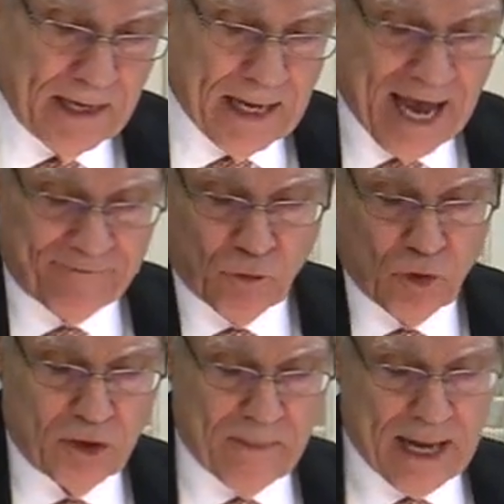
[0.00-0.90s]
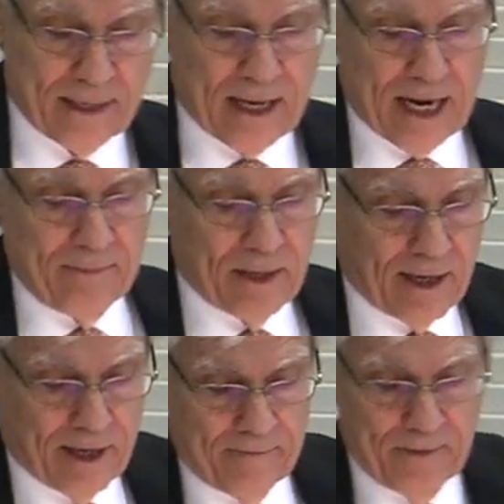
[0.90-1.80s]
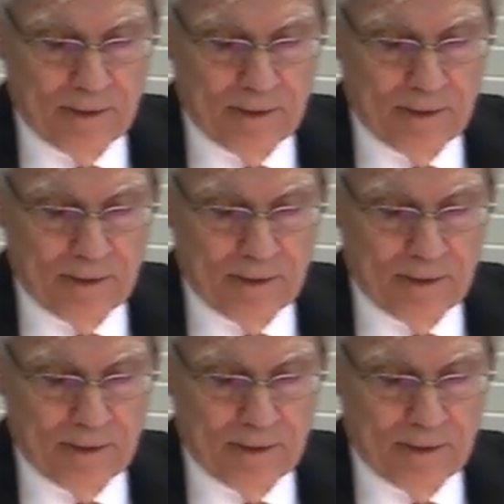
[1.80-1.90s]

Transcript: Afterward, the man came to him.